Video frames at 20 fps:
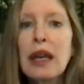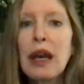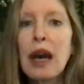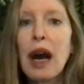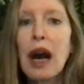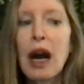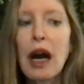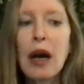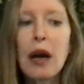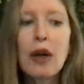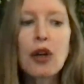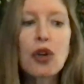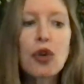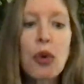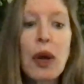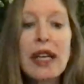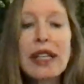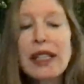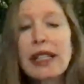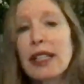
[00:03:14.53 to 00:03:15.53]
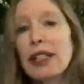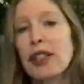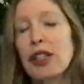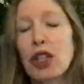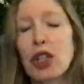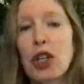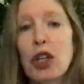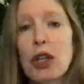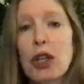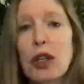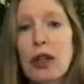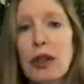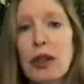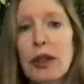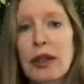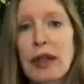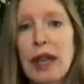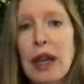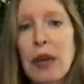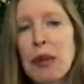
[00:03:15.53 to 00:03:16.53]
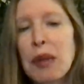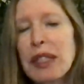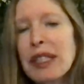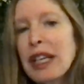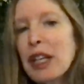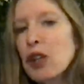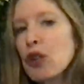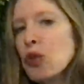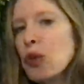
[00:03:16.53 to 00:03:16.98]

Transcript: a uh, crisis occurs. And once again,